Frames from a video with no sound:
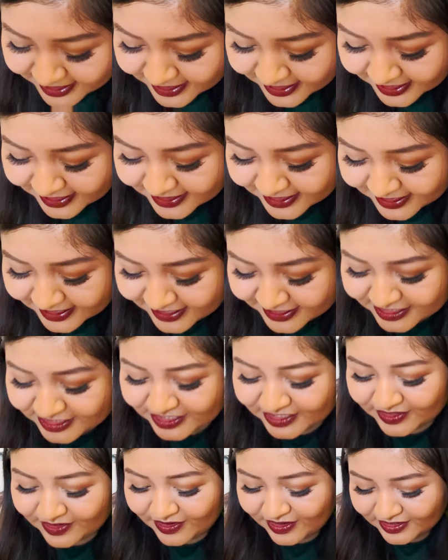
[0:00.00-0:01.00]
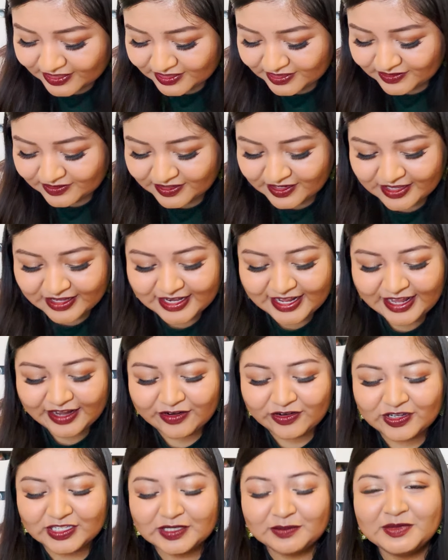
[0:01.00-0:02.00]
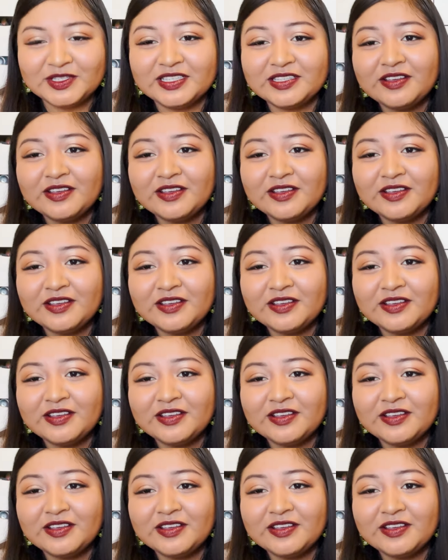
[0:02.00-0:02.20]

And then she also got a Christmas